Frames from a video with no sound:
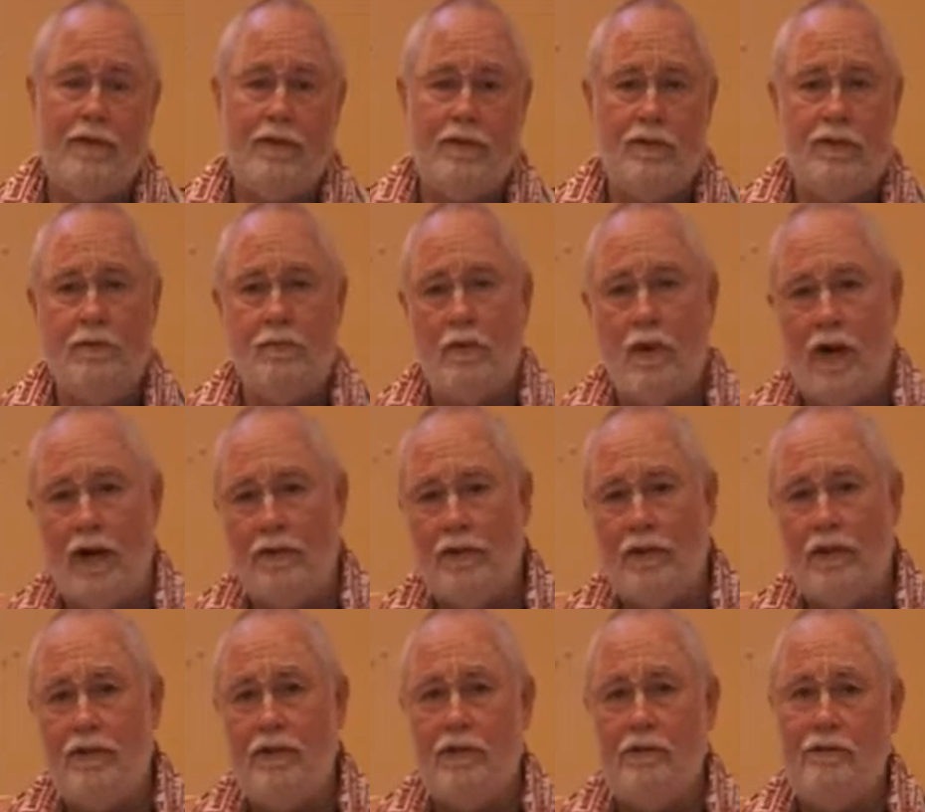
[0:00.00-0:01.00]
This is the
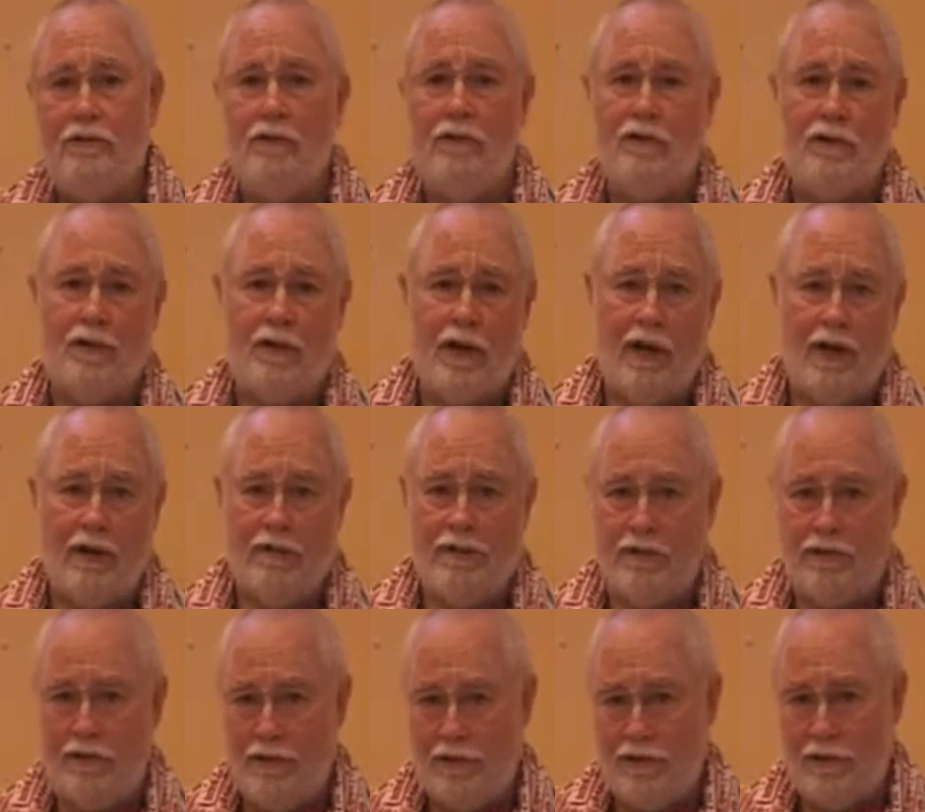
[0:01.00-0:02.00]
process of Krishna
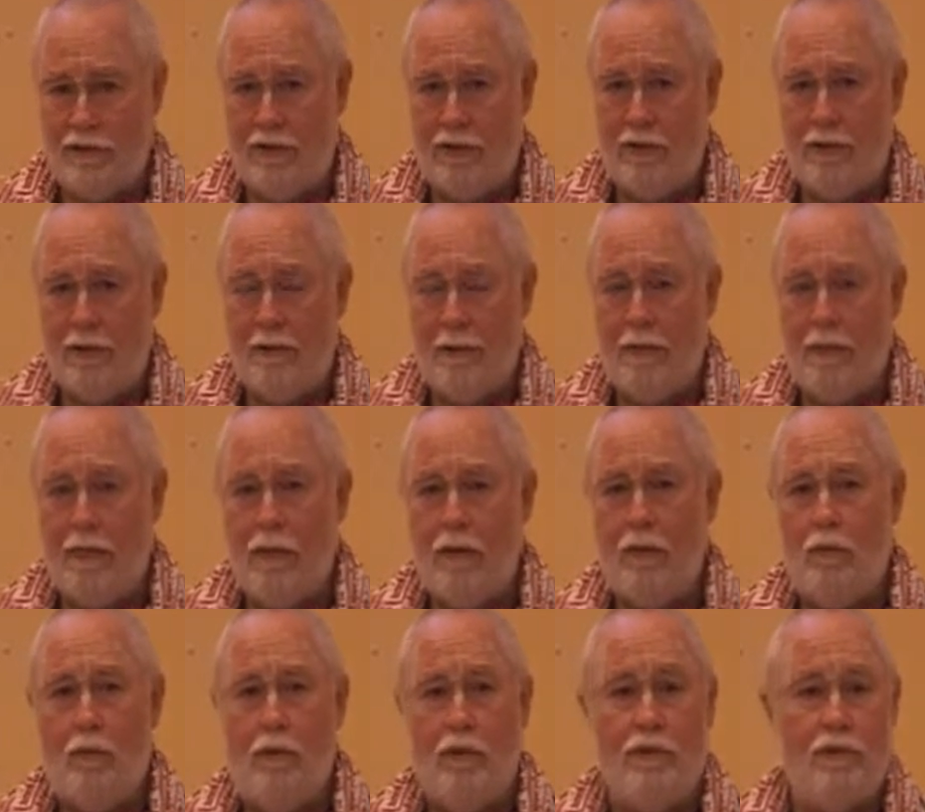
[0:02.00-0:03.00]
consciousness.
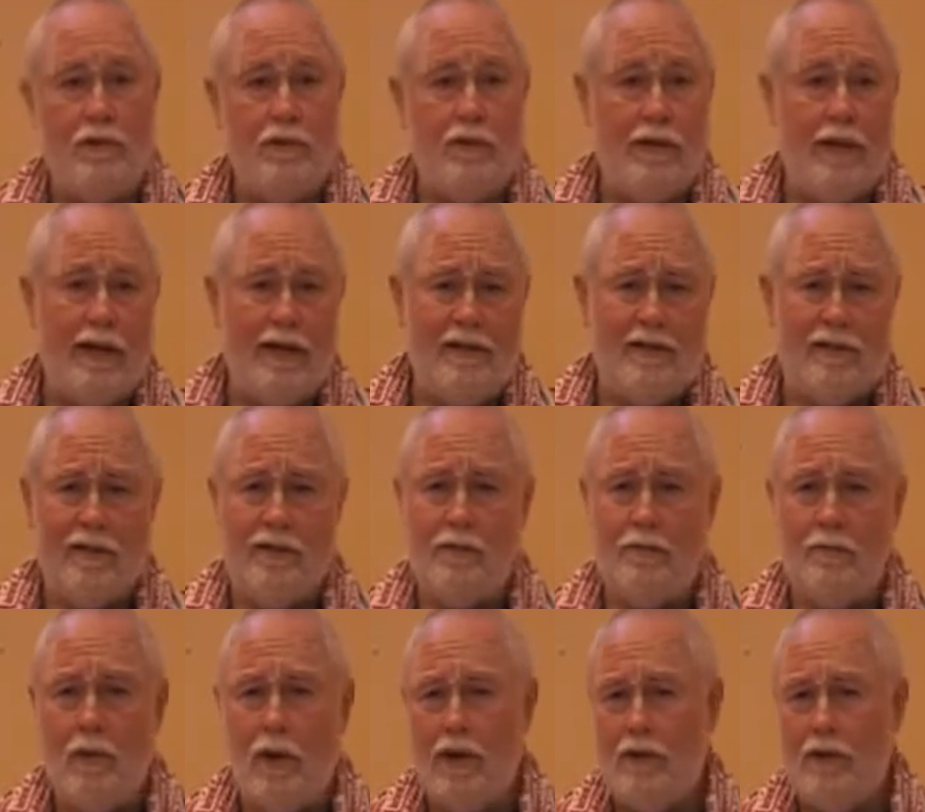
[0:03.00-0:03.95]
Once you taste this